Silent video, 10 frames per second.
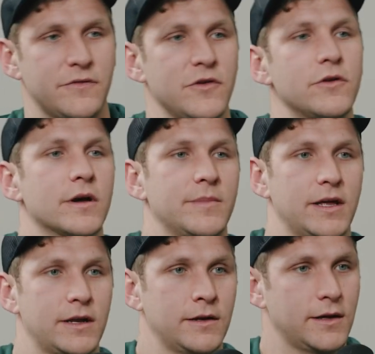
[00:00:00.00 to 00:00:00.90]
if you come
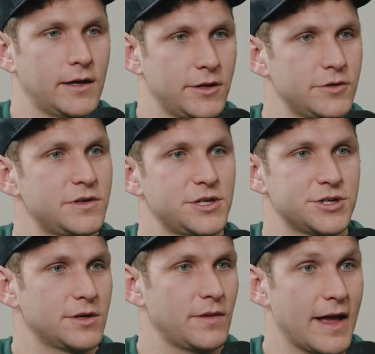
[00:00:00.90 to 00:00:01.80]
in and you teach
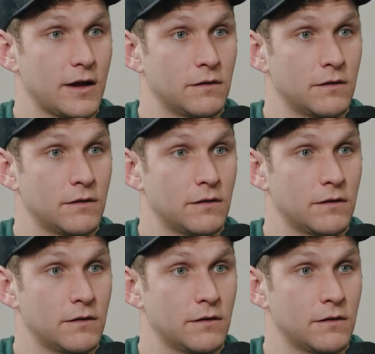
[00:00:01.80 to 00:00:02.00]
a